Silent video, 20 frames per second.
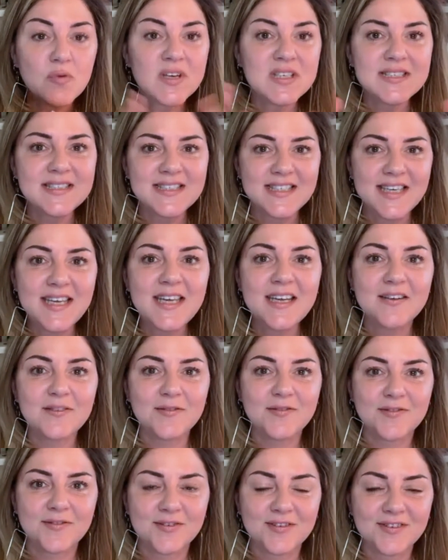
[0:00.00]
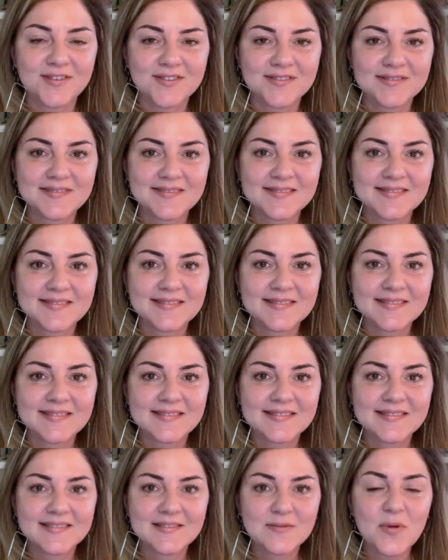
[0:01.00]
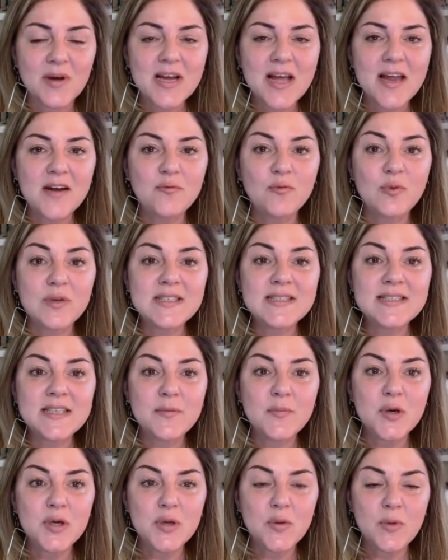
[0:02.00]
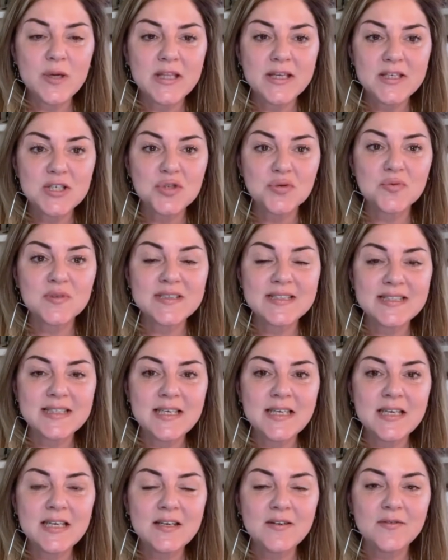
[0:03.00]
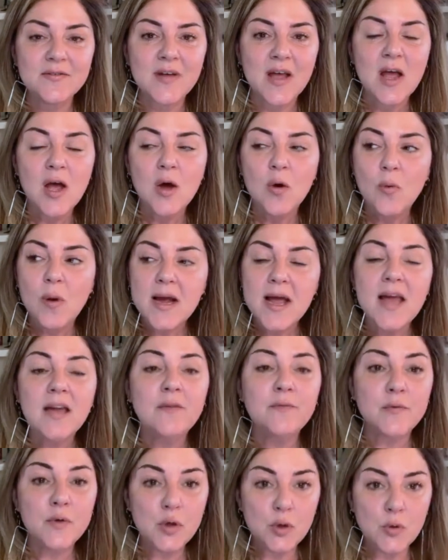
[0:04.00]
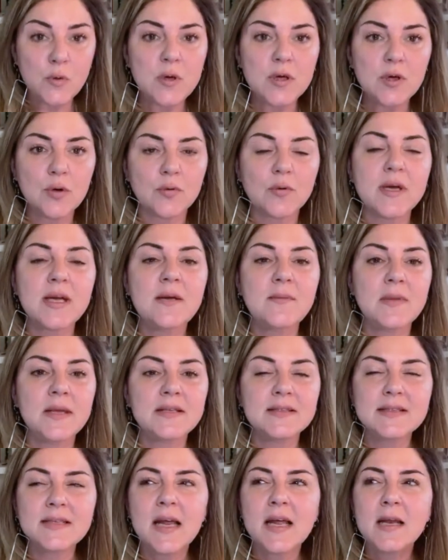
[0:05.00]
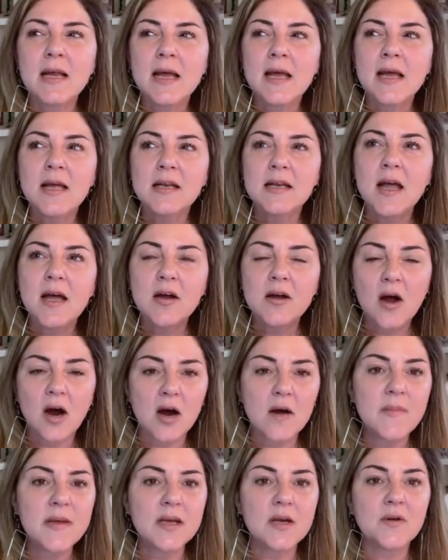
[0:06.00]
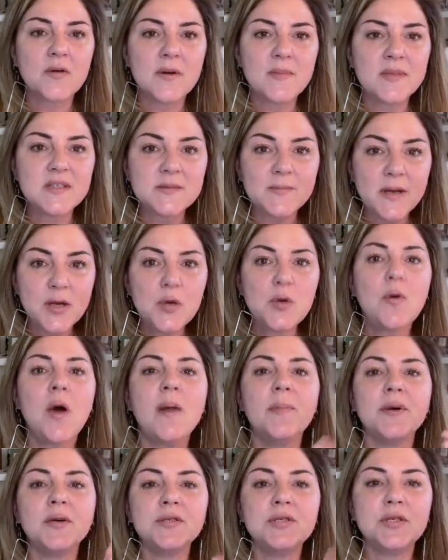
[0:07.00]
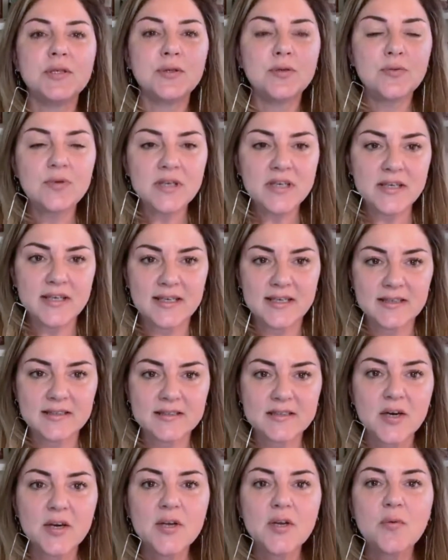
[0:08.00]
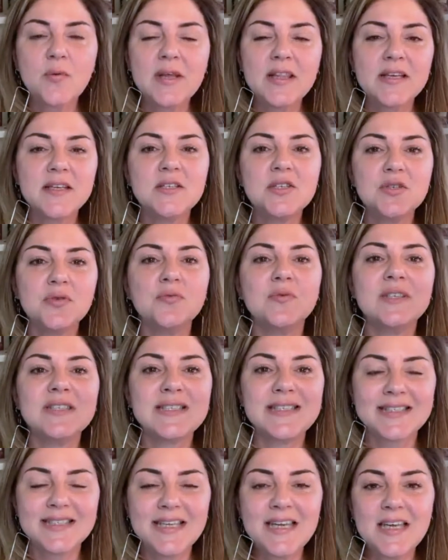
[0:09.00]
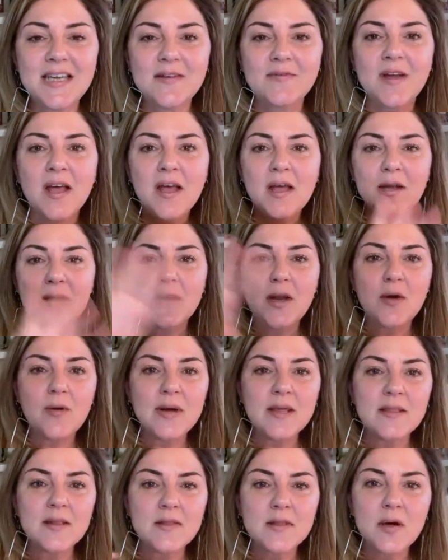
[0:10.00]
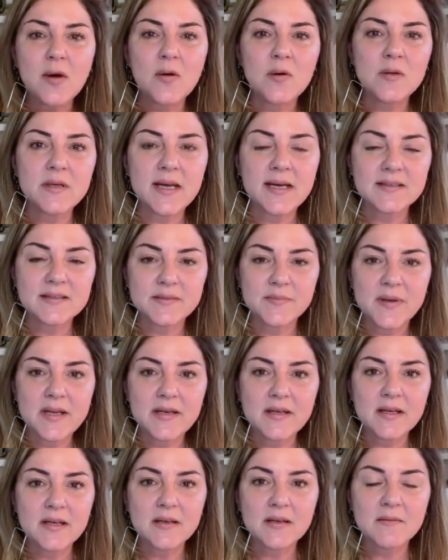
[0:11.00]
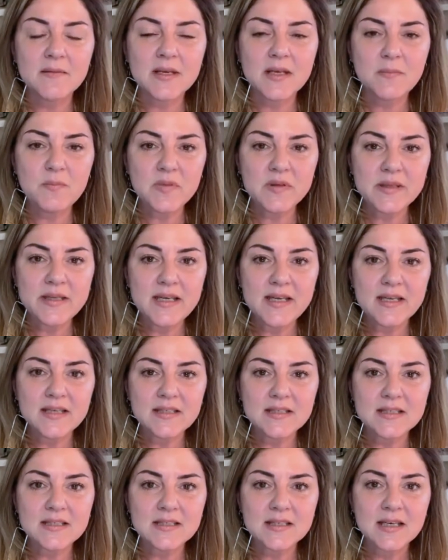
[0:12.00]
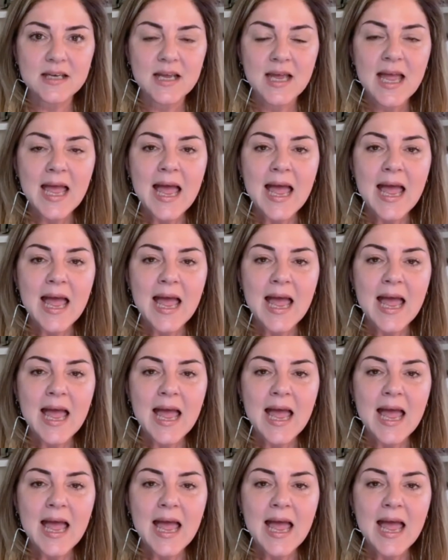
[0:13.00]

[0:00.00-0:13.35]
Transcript: receive? What kind of wisdom are you willing to receive? What kind of new agreements, not karmic agreements, but new opportunities are you willing to receive, knowing that the old has been complete?